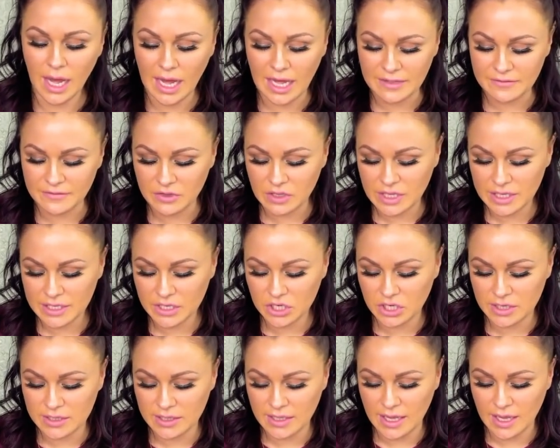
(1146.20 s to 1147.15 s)
I feel like
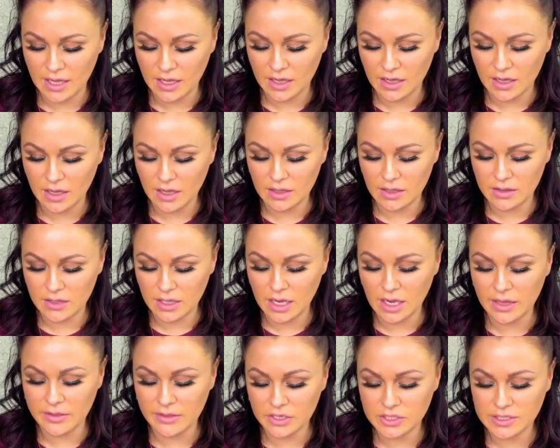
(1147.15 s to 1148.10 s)
you're on the,
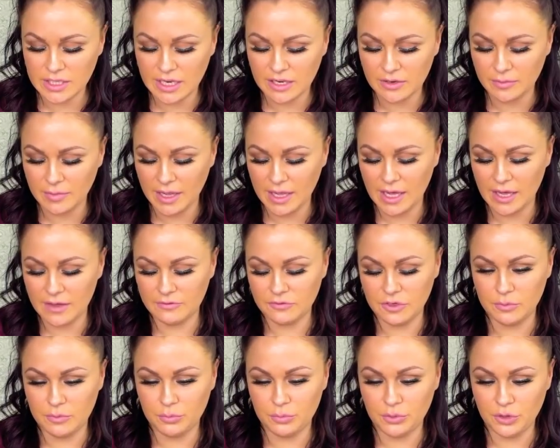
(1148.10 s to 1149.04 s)
the other side of my
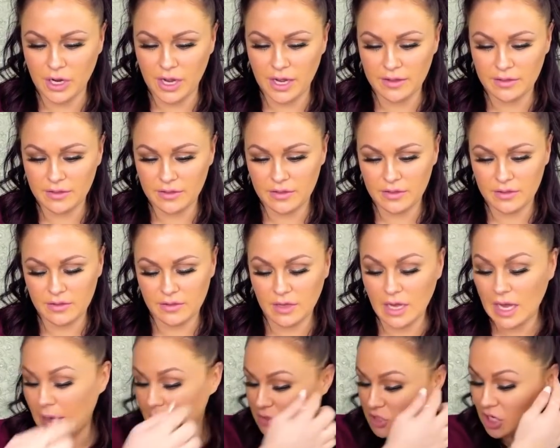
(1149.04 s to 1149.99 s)
every breath.
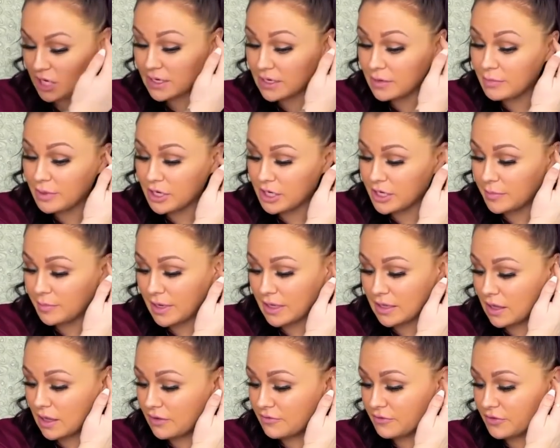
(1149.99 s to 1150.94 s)
I'm trying to bury
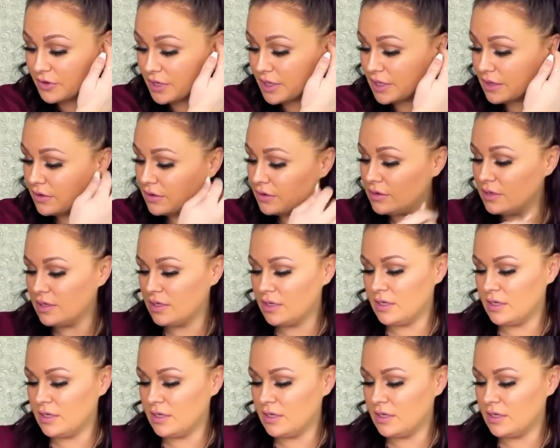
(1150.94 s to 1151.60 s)
my love for you.